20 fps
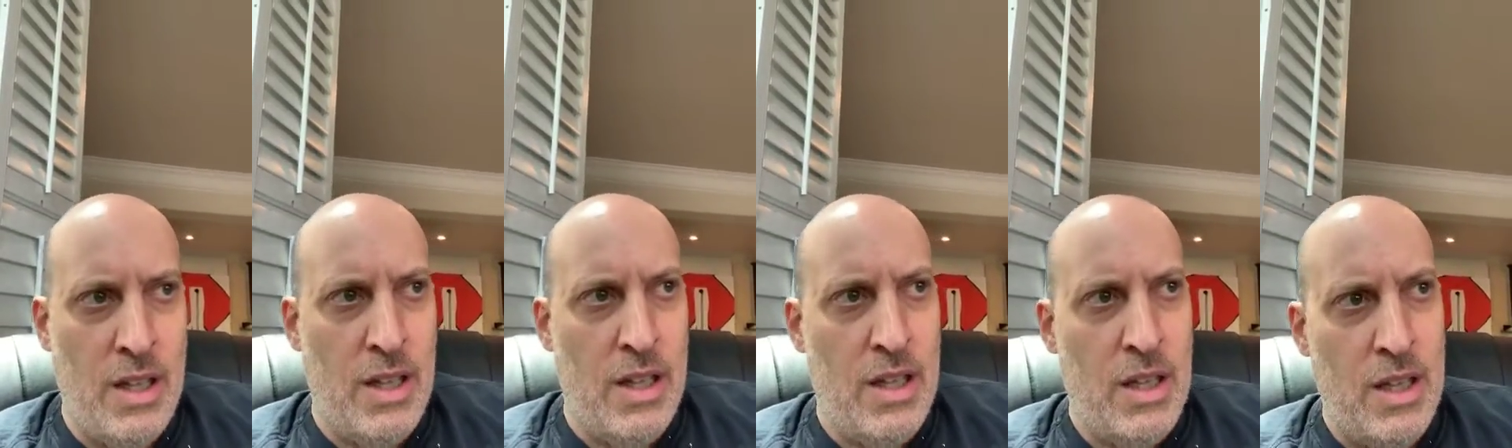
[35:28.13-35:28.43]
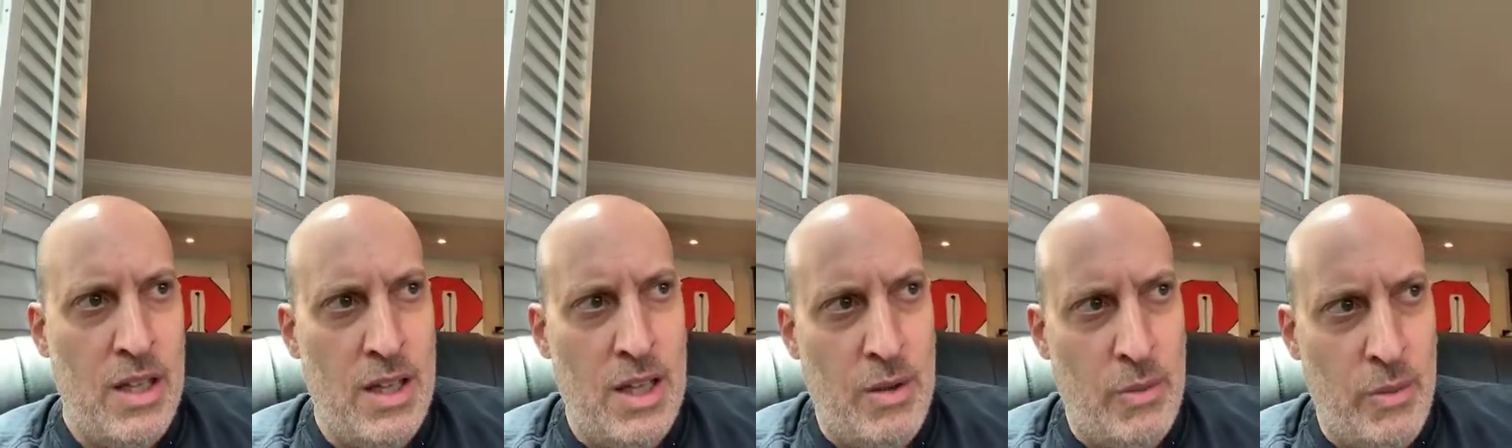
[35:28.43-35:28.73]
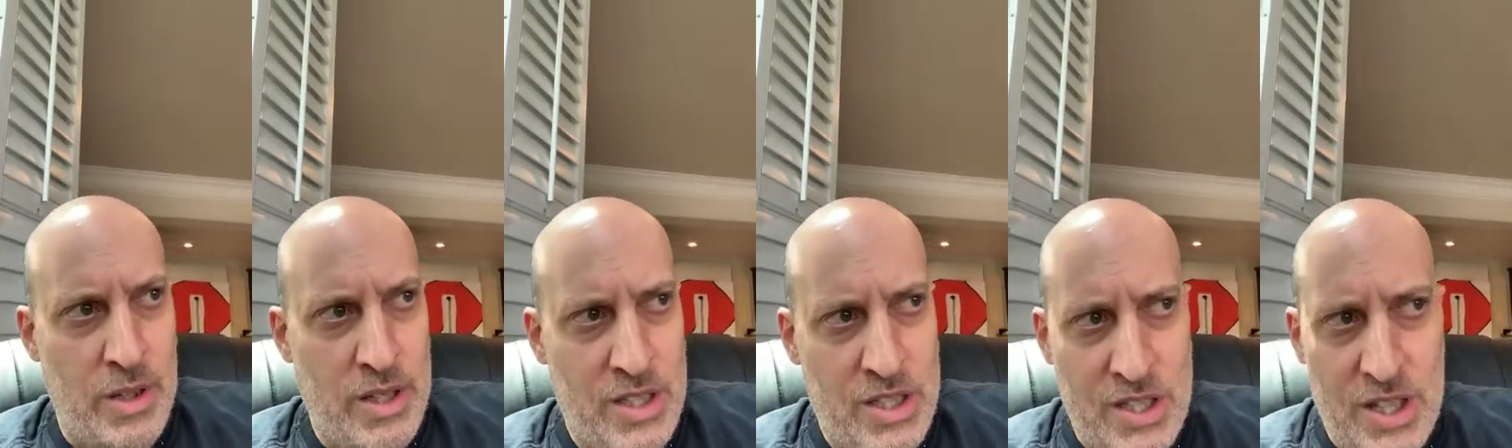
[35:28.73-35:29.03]
that we
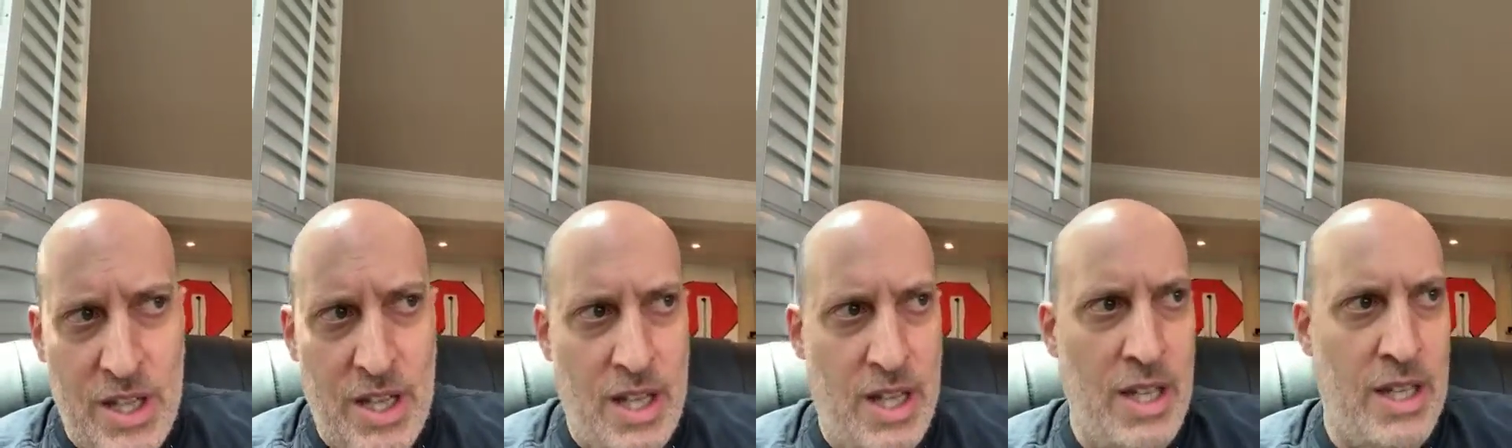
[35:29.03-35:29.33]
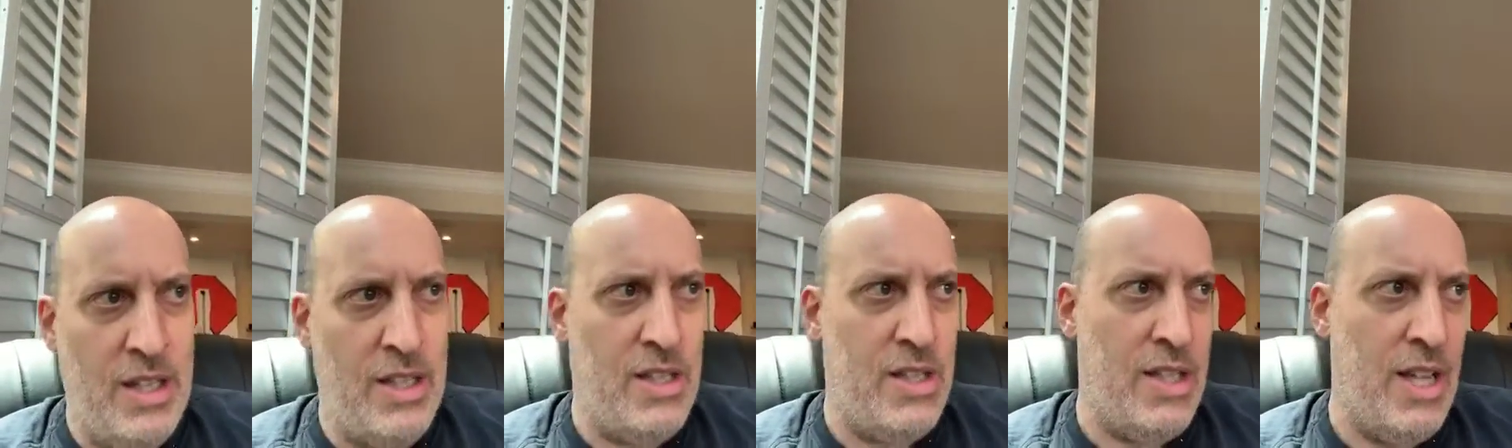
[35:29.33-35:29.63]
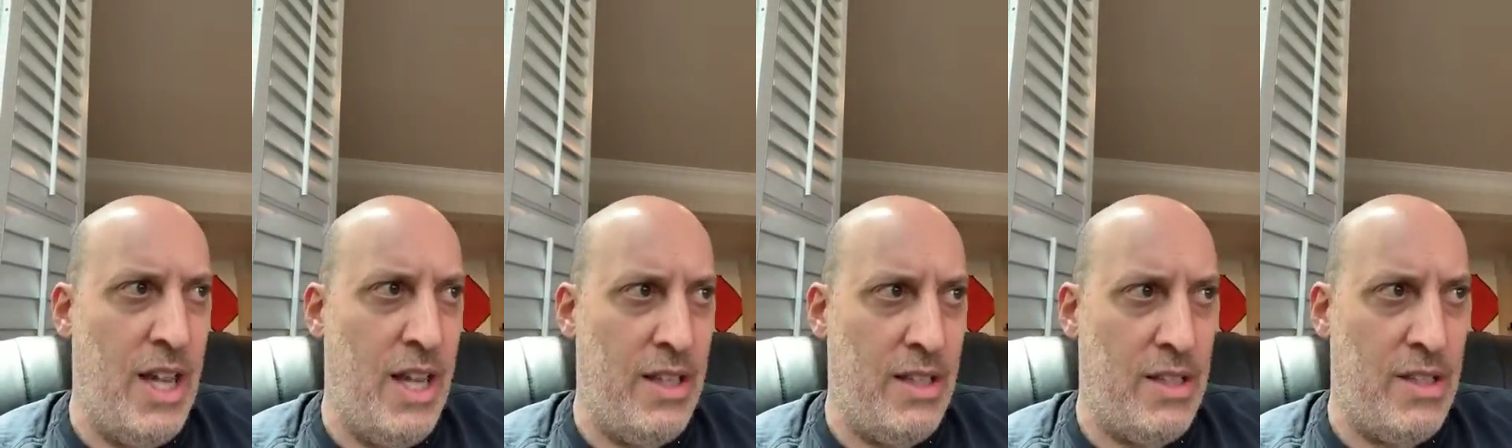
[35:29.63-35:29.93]
see and
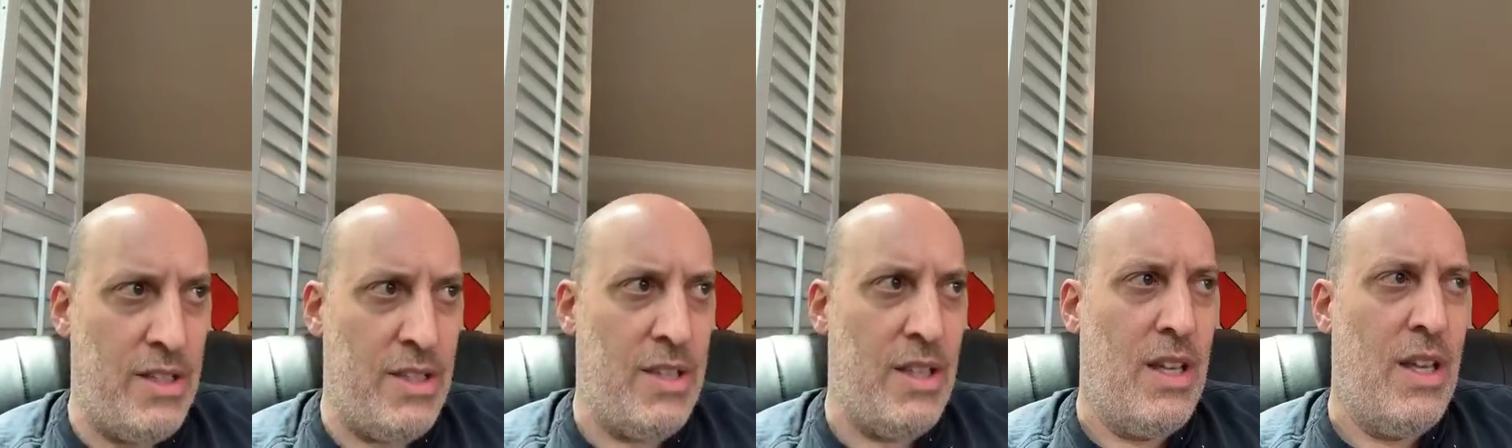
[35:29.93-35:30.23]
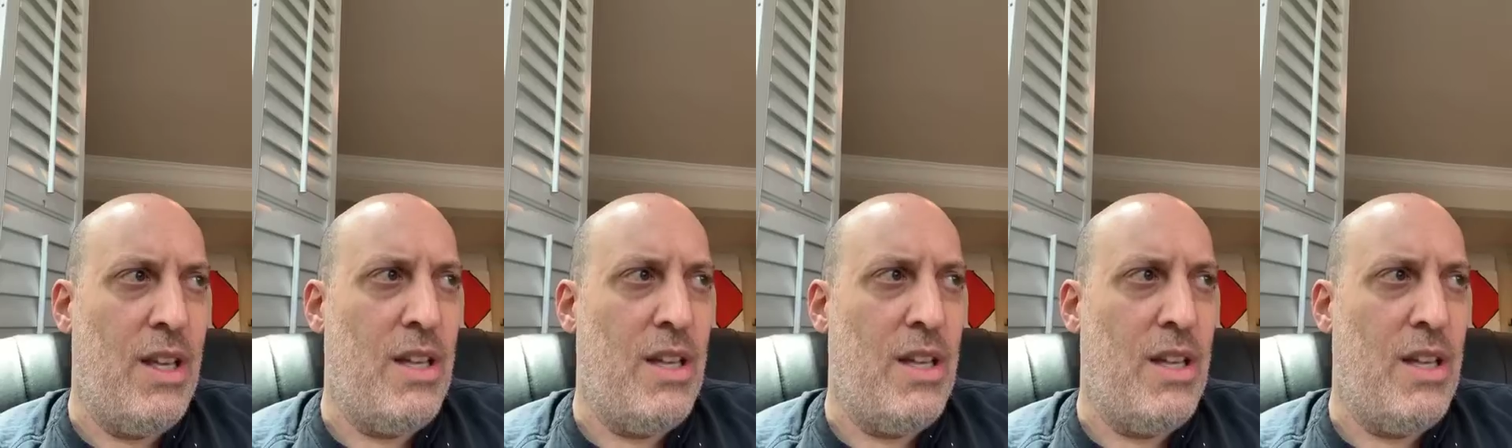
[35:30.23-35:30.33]
sense.